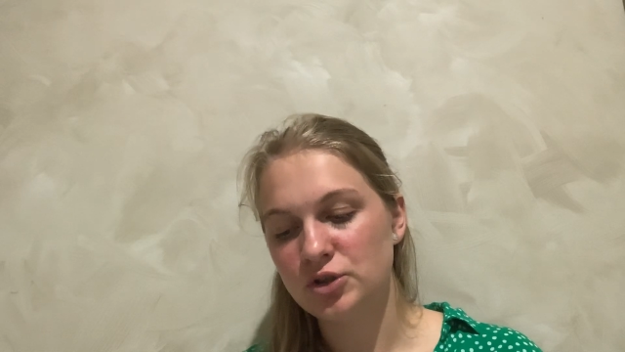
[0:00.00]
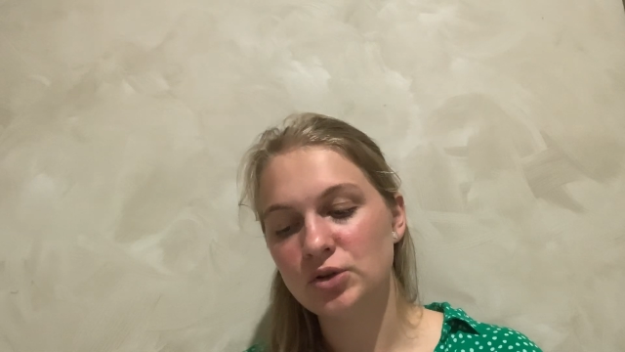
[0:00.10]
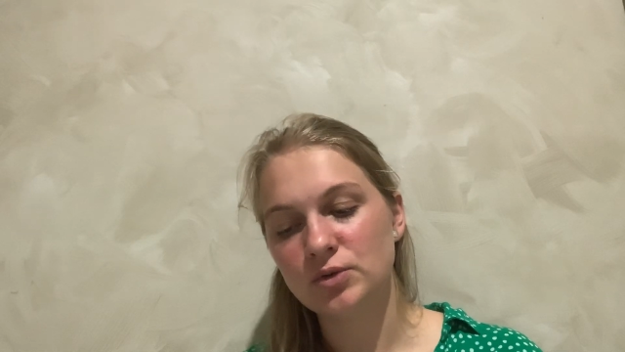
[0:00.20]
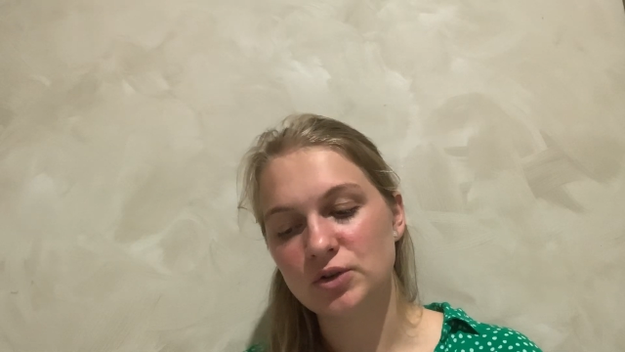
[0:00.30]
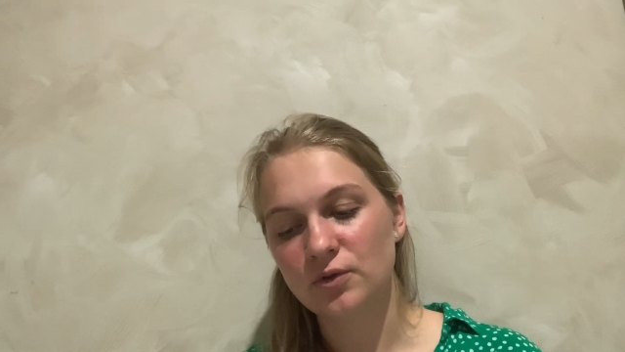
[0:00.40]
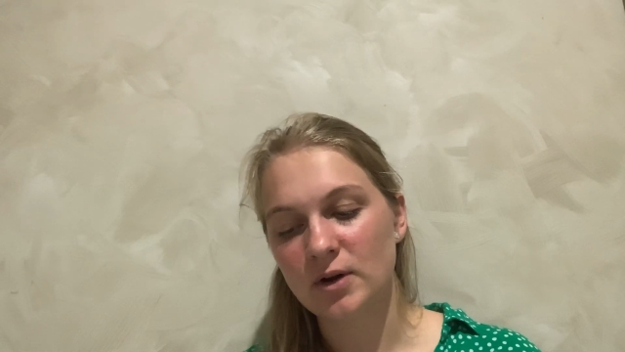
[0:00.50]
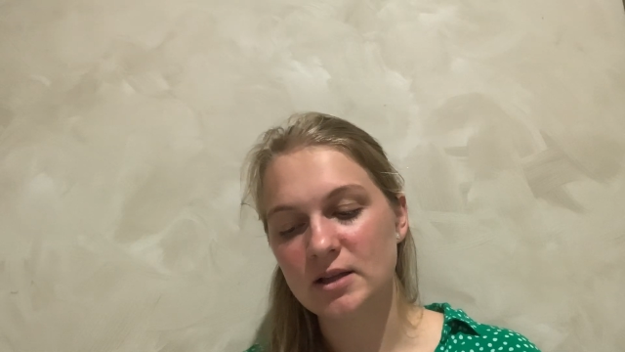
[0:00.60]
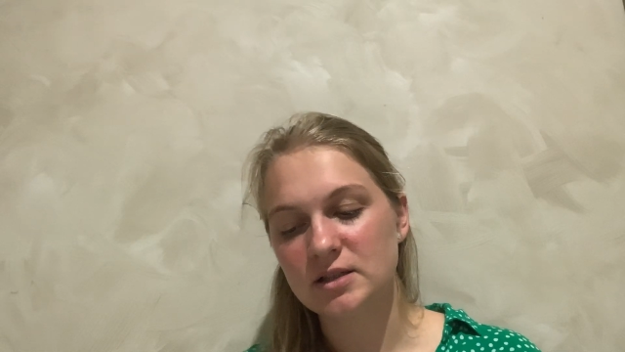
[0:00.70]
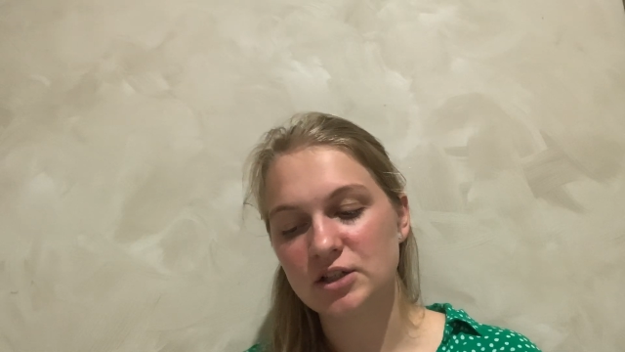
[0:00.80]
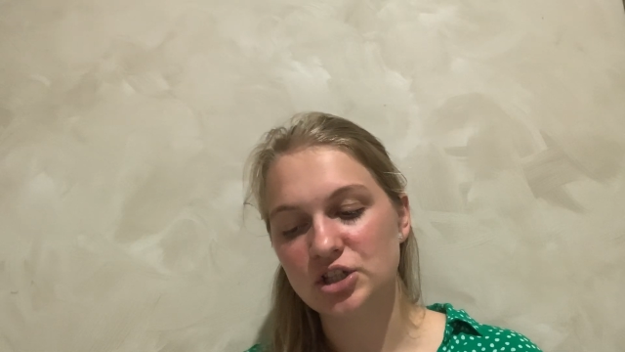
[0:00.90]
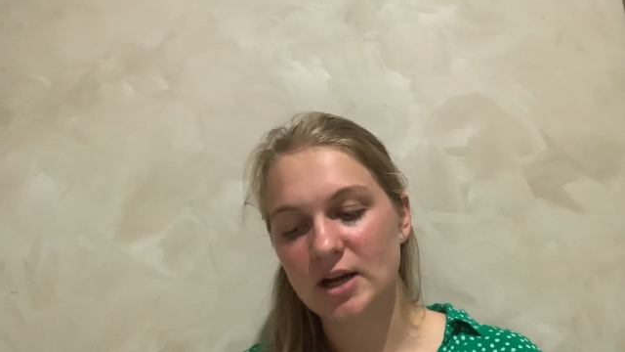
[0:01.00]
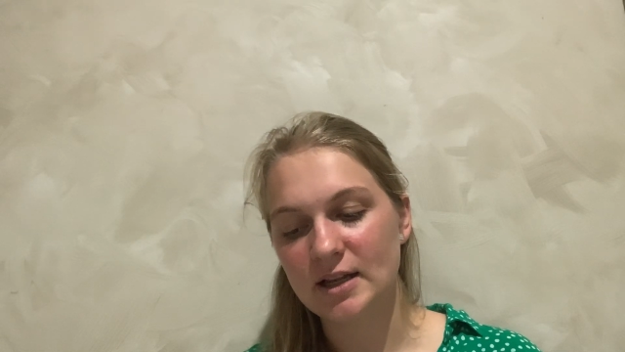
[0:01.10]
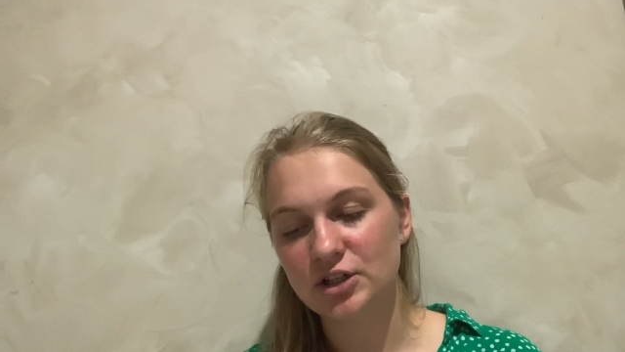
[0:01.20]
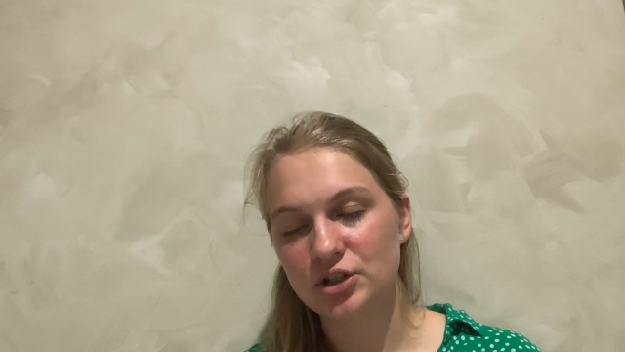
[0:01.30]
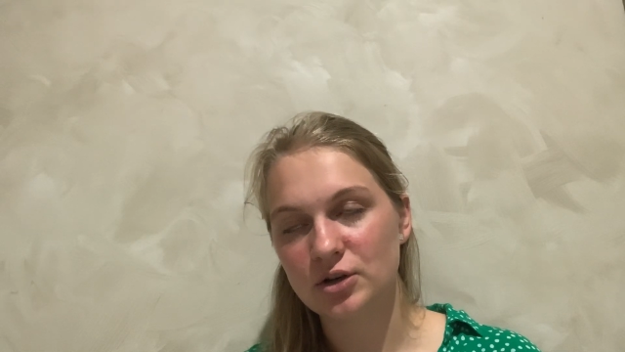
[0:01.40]
Jewish friends had
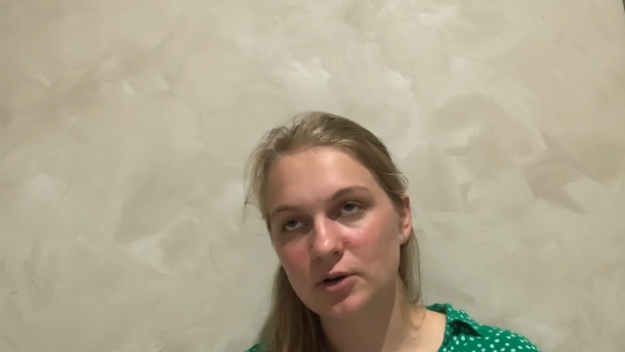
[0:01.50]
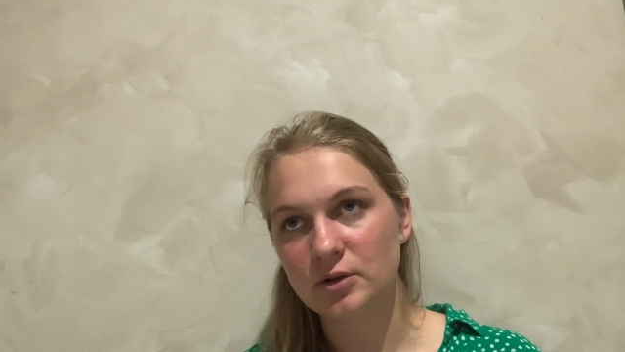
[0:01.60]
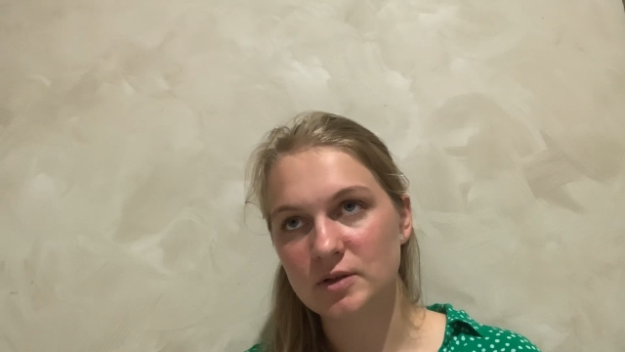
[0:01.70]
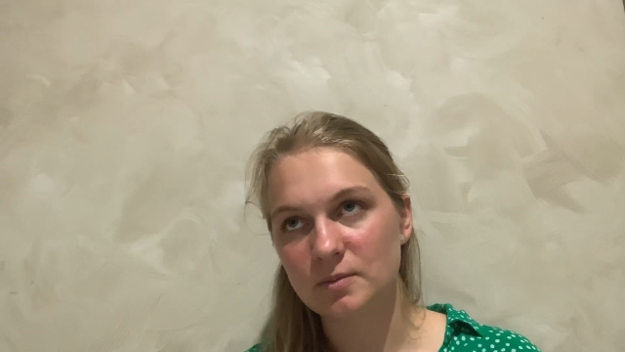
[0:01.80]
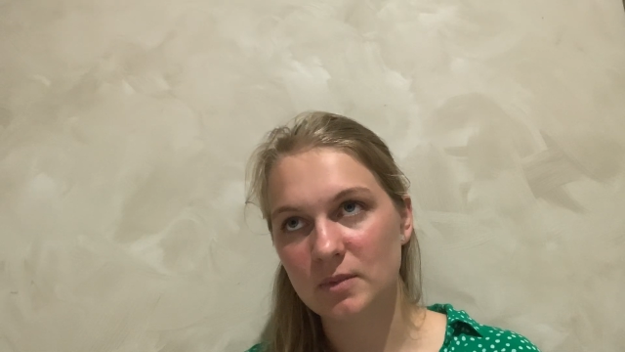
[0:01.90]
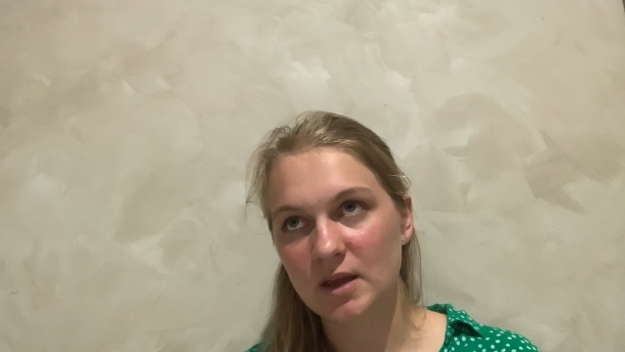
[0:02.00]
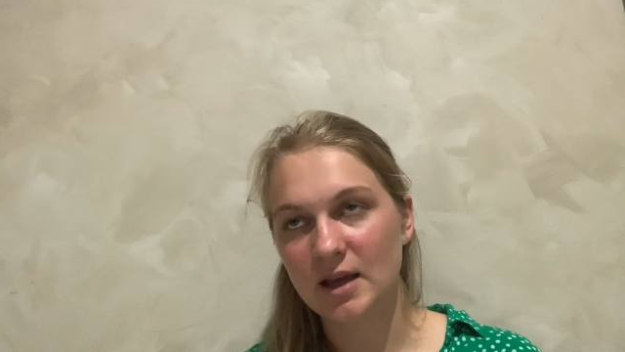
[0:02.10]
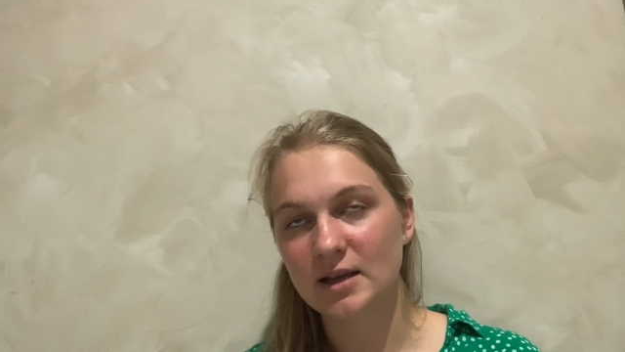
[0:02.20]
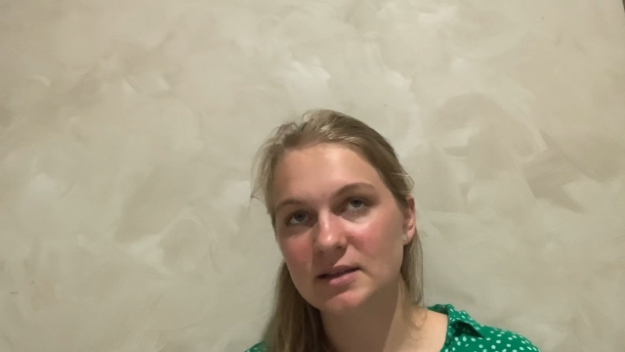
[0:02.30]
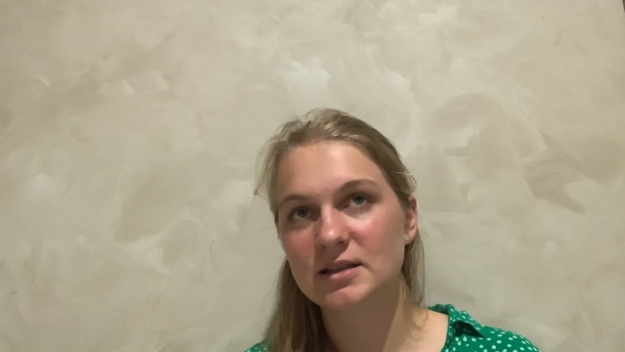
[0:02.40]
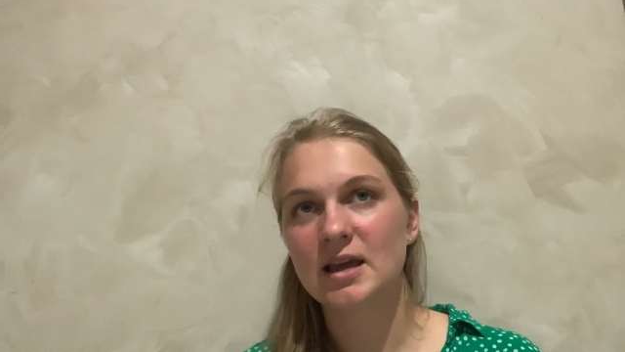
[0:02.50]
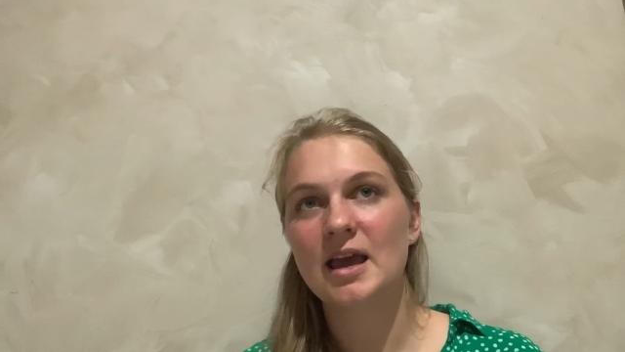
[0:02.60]
challenged her on some things,